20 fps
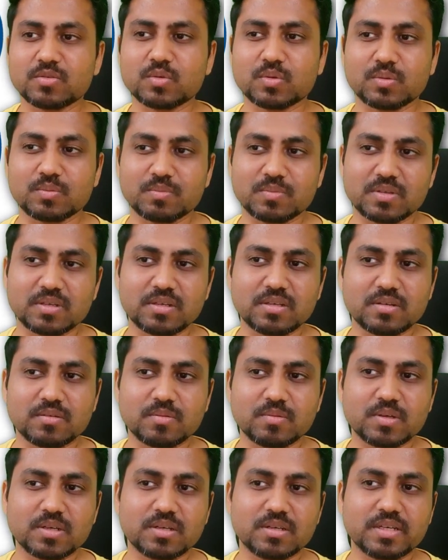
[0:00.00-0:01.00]
So
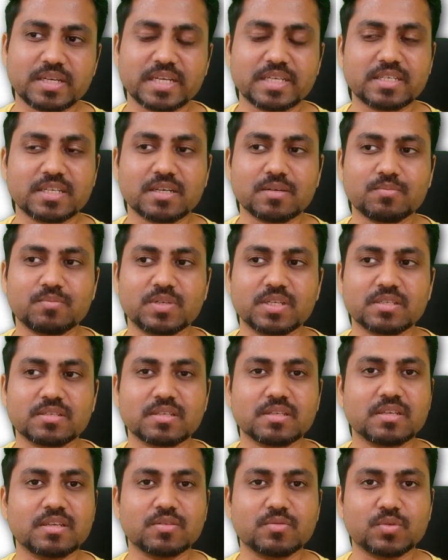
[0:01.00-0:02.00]
GitHub
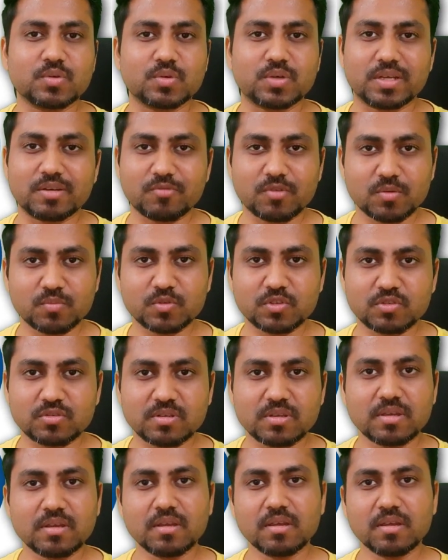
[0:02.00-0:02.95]
doesn't give you DevOps